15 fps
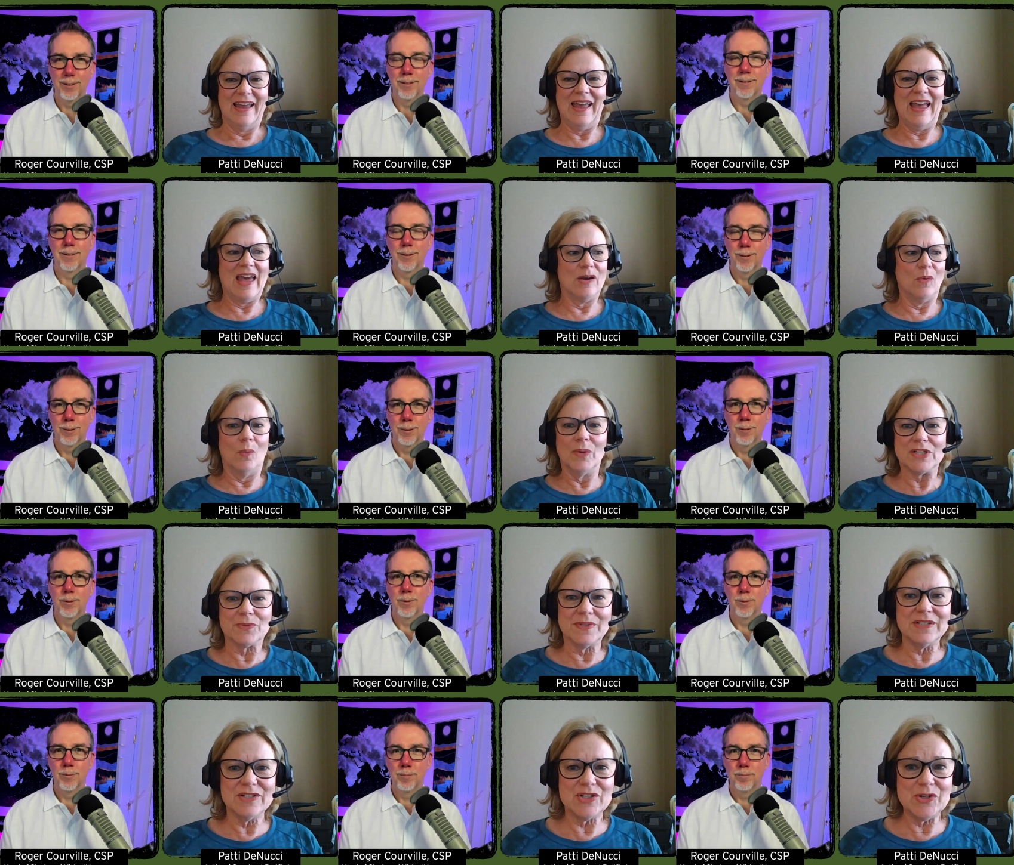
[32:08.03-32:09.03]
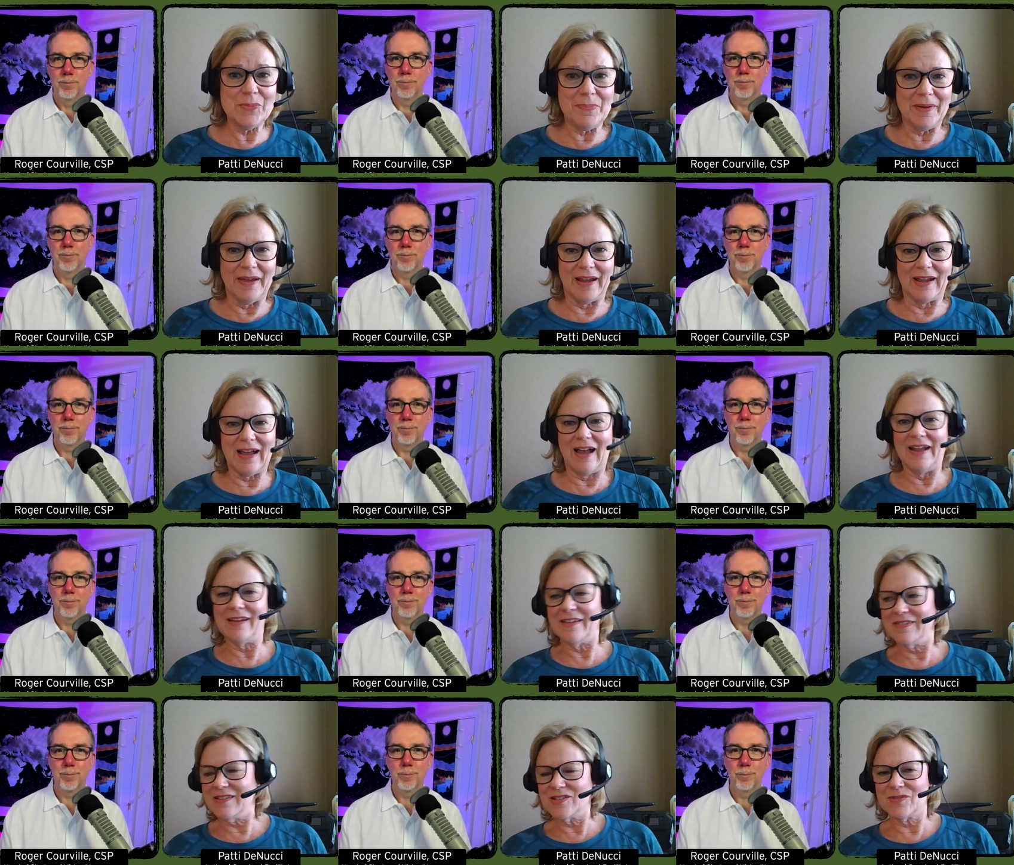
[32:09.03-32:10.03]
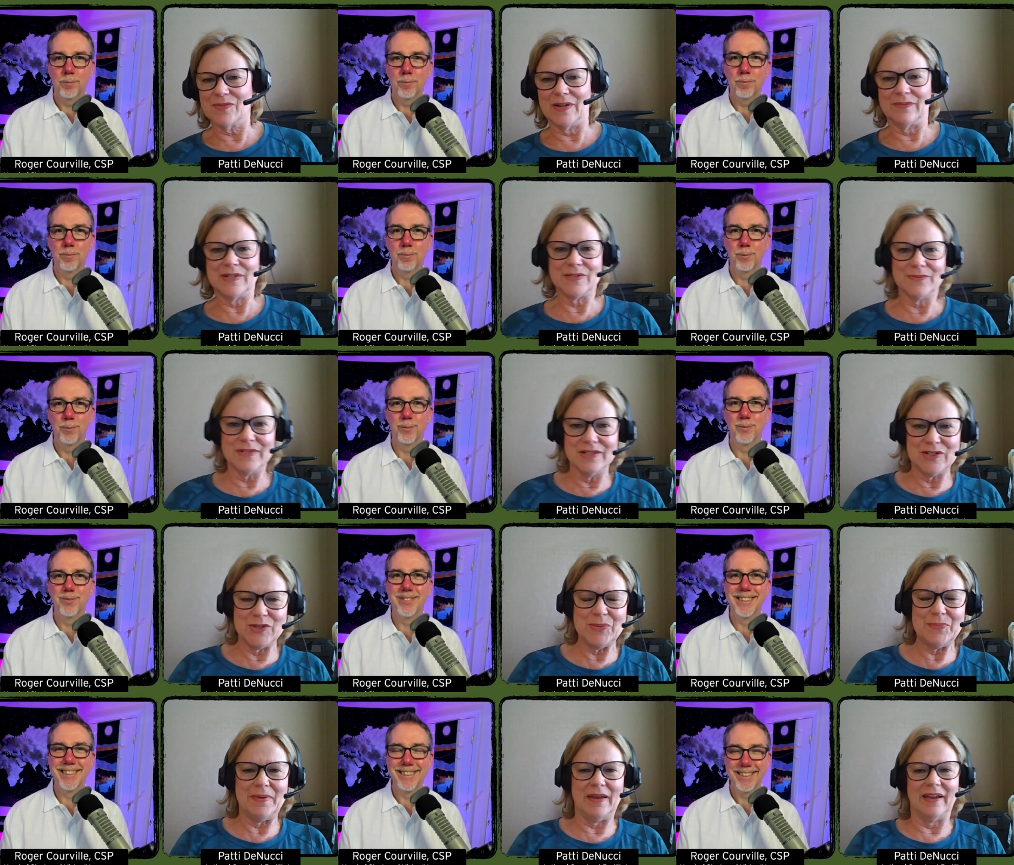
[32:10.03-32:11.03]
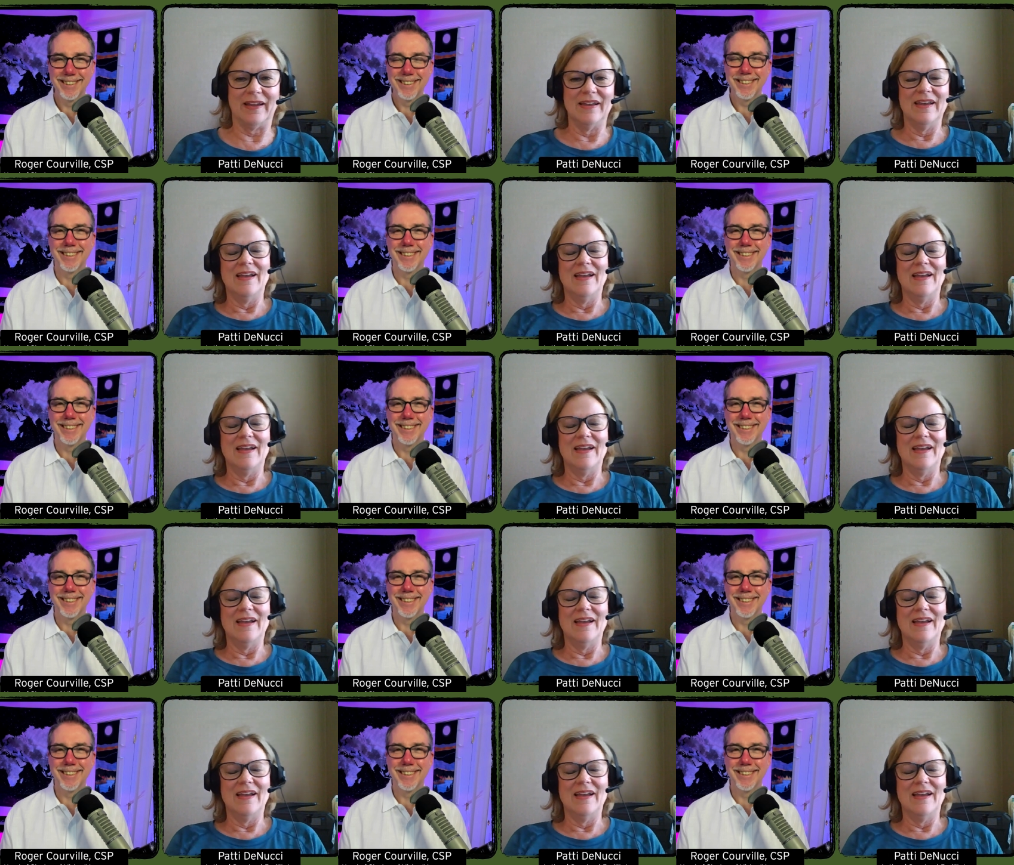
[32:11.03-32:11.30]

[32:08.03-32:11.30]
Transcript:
Speaker 1: And well, which one did you pick? I got this one. Which one did you pick?